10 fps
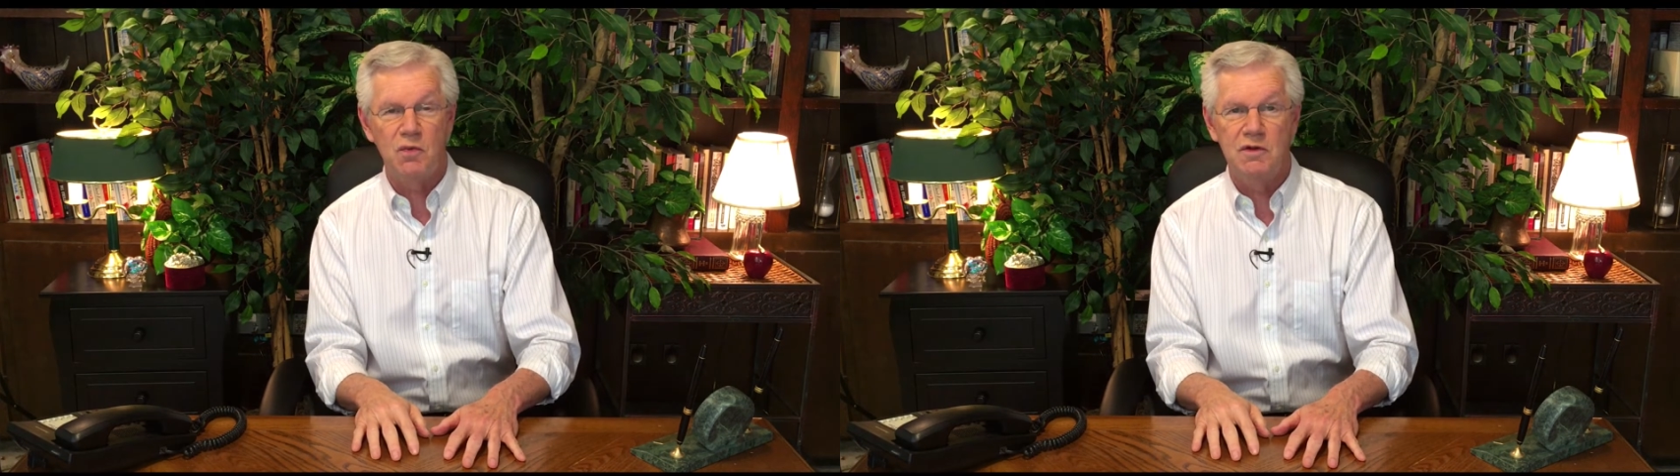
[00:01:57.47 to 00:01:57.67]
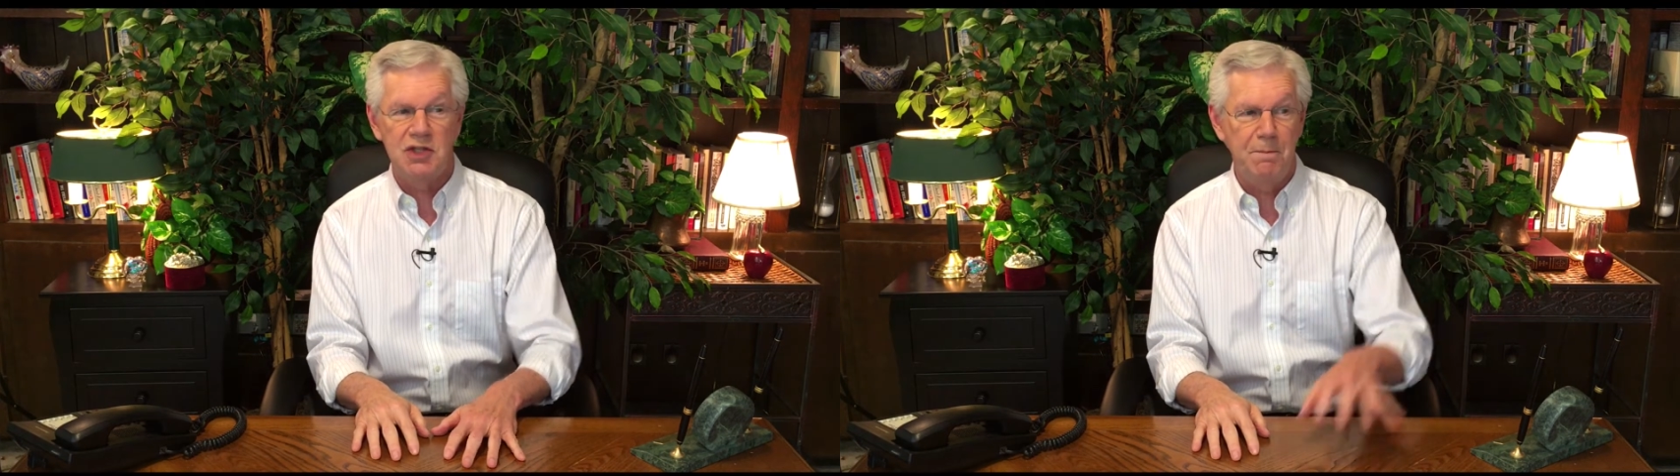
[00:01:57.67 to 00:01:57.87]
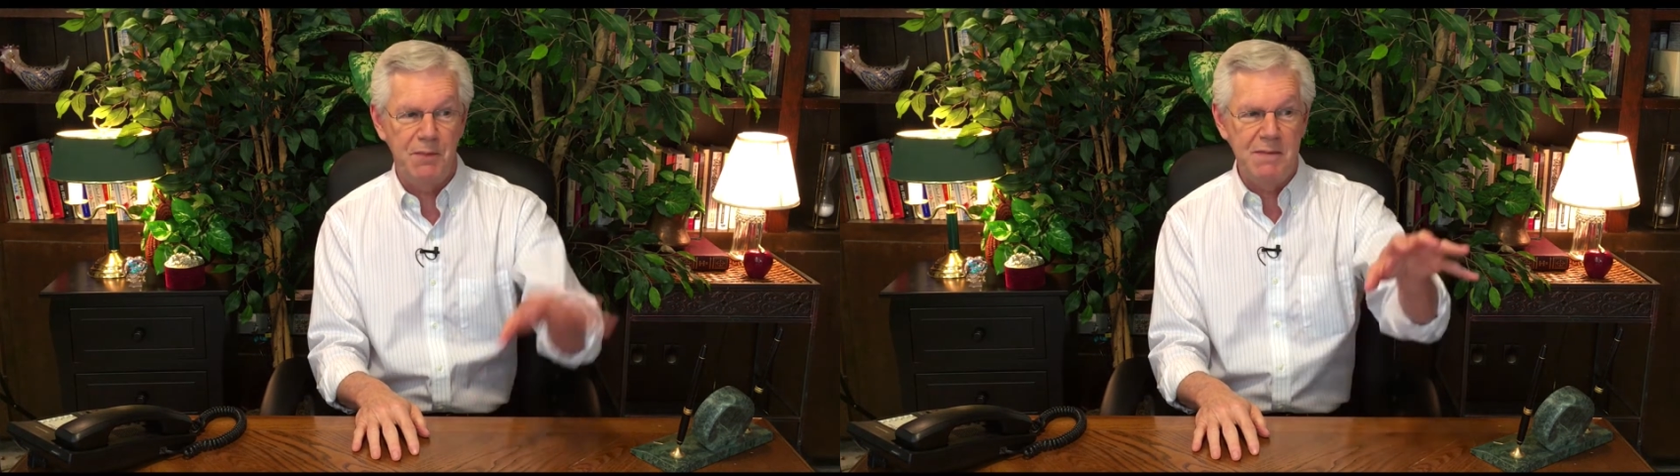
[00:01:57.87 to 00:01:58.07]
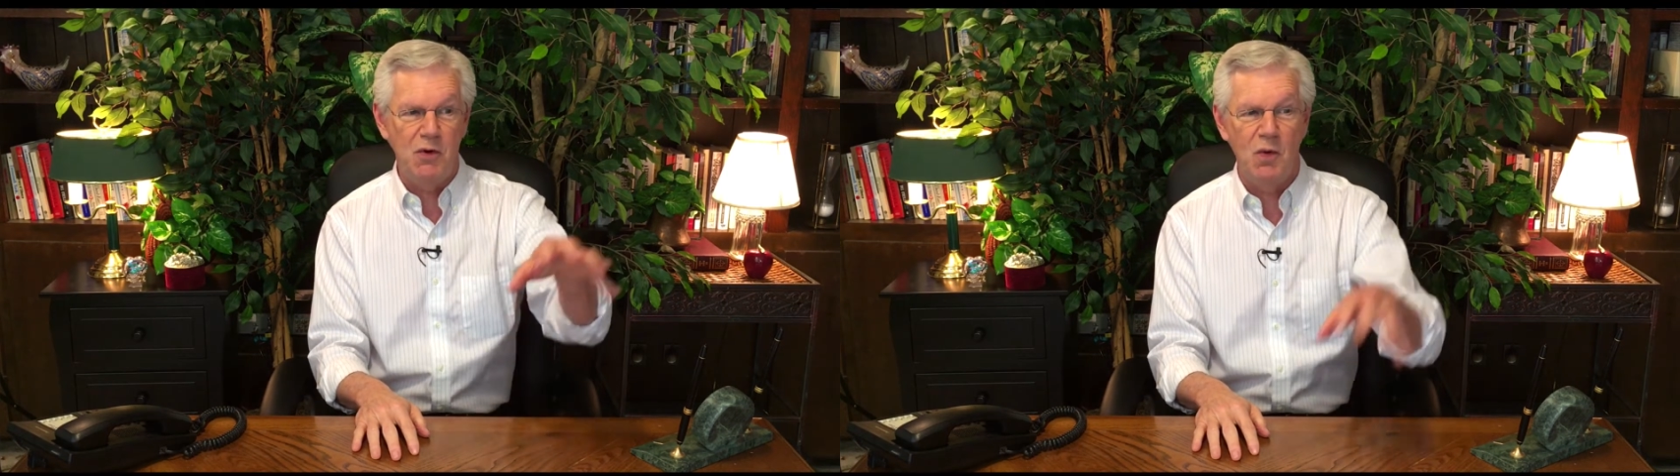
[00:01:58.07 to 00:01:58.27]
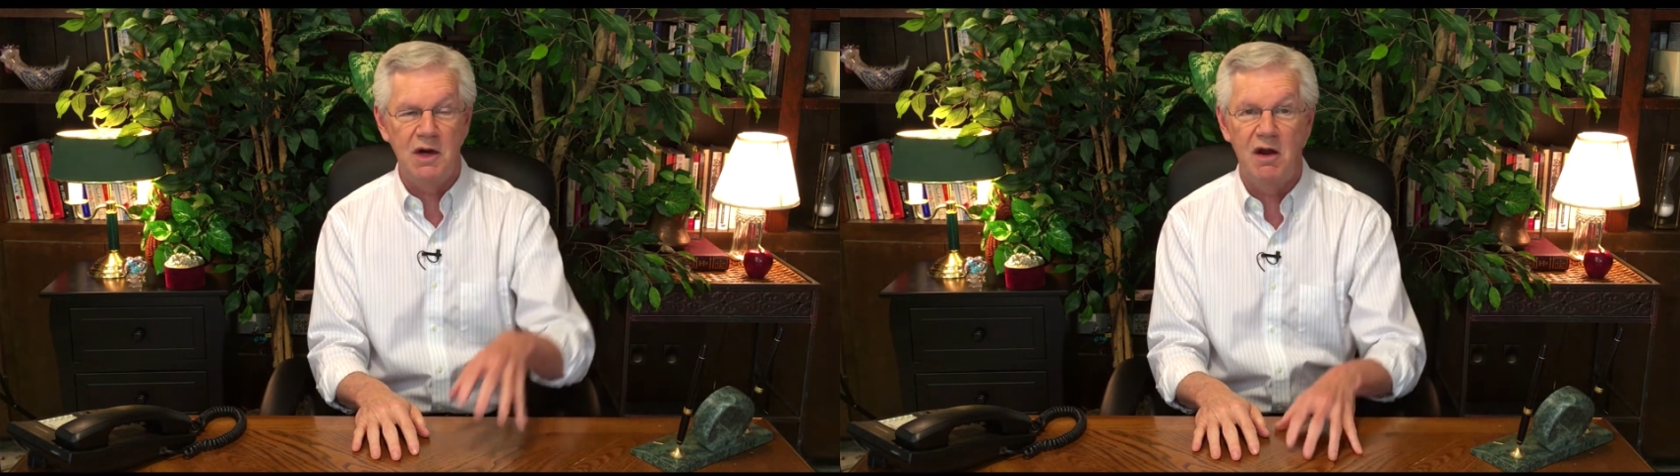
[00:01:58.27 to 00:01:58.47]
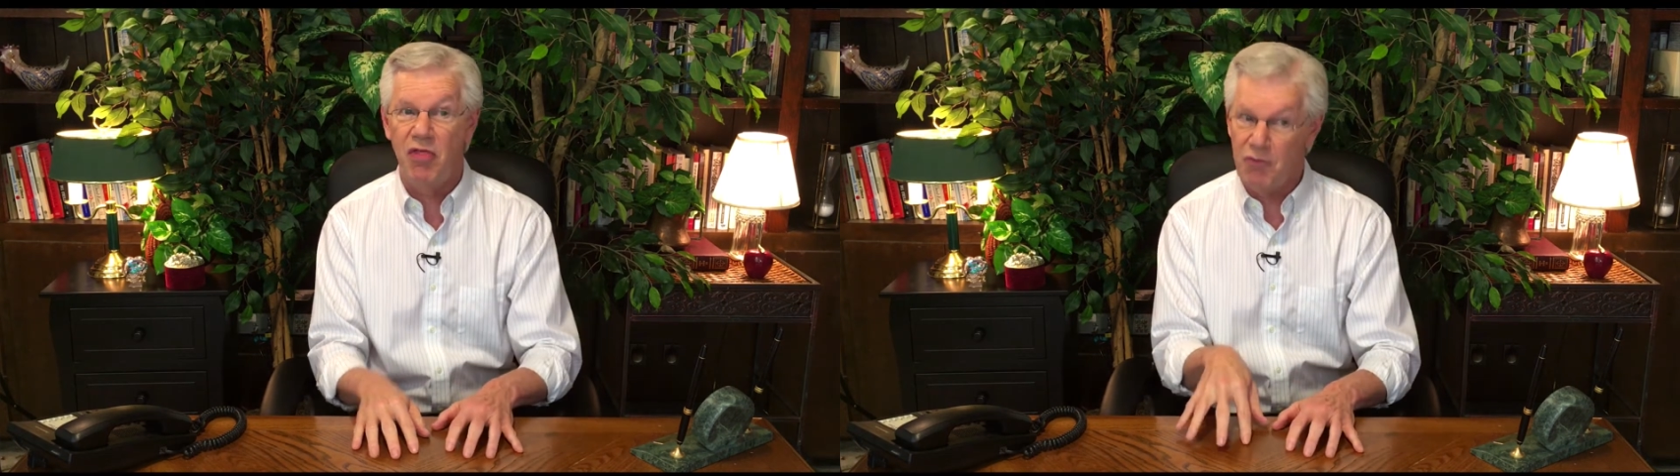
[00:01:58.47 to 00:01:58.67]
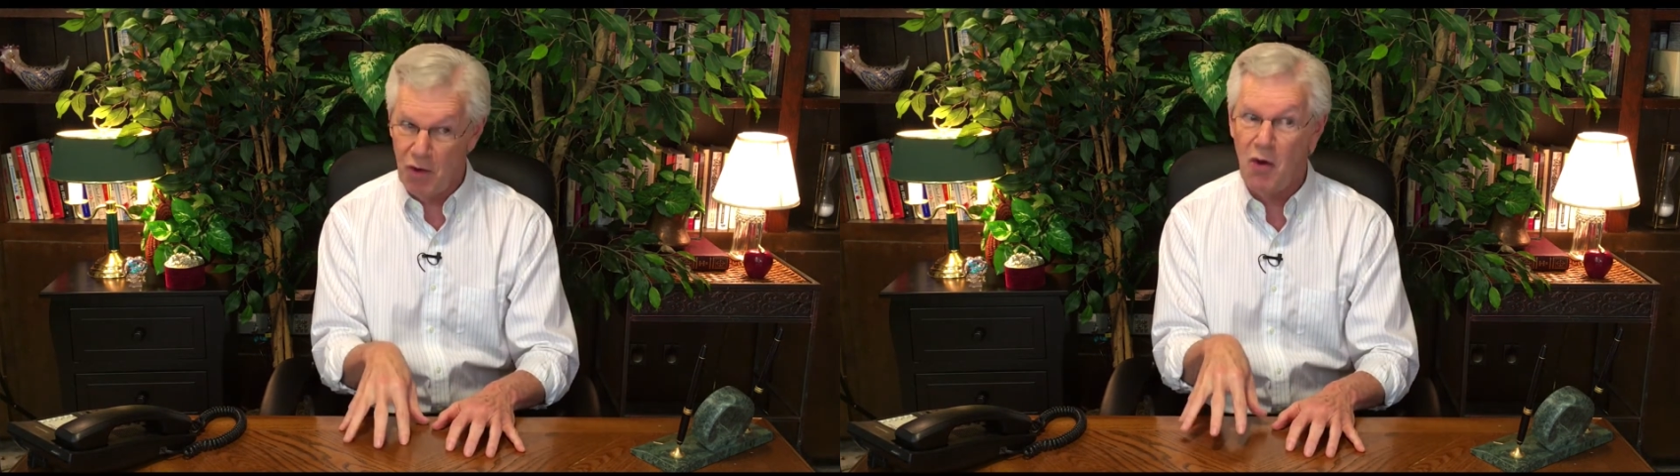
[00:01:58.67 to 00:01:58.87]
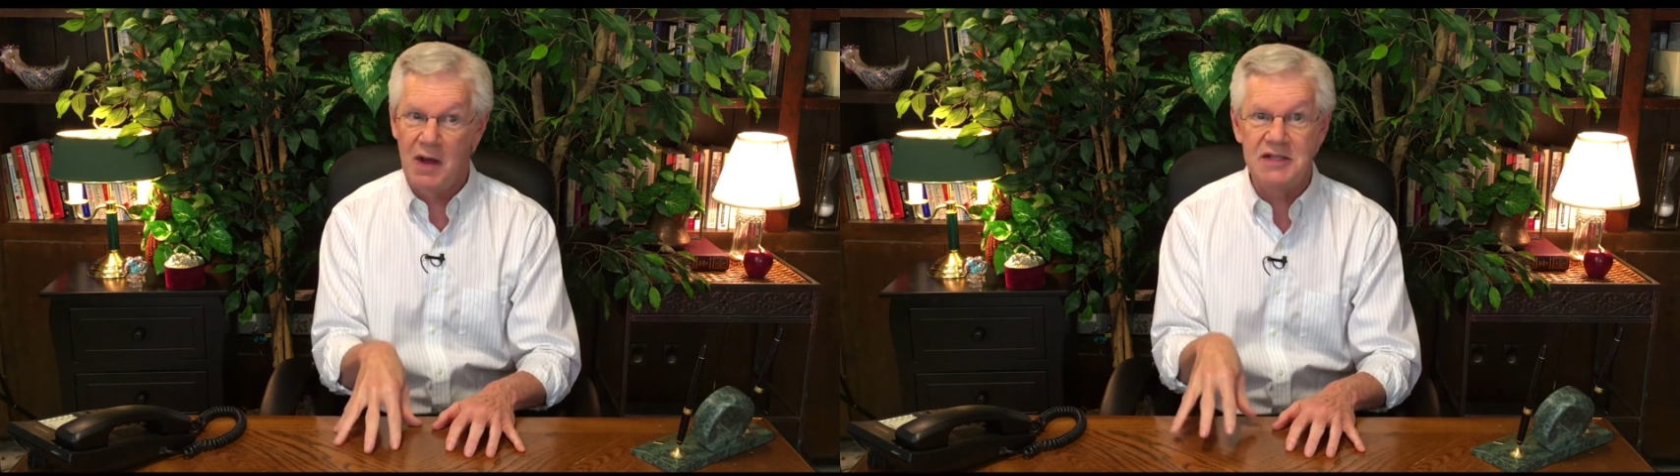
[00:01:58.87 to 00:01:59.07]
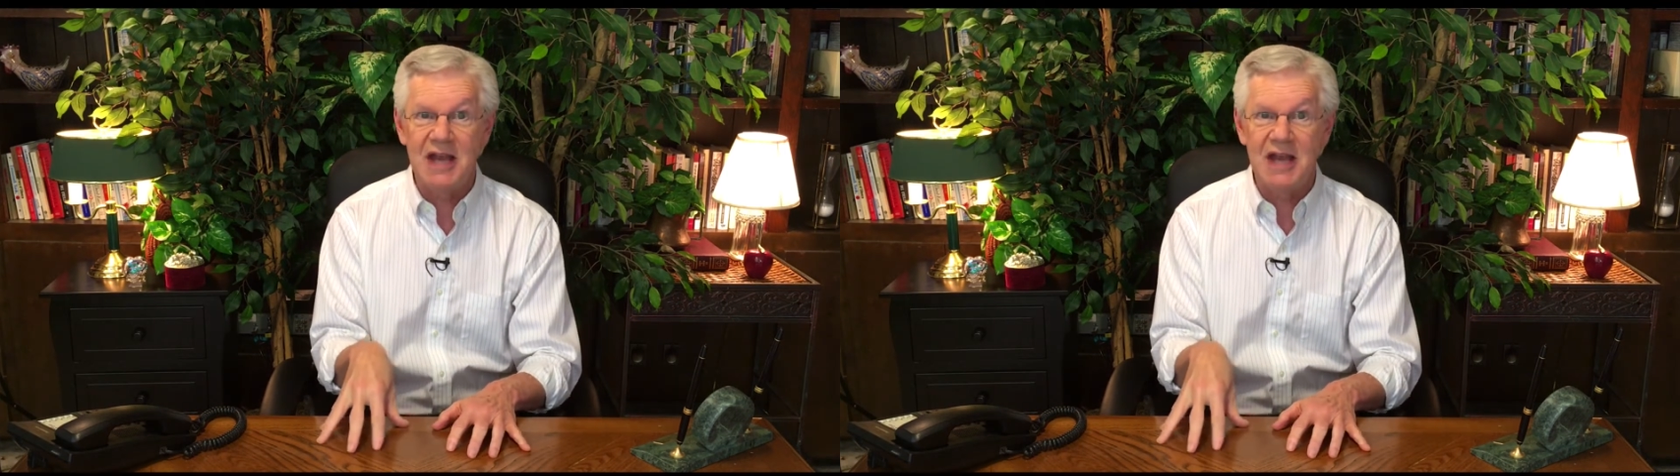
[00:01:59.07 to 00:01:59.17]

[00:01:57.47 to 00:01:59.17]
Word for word: some people wanted to throw us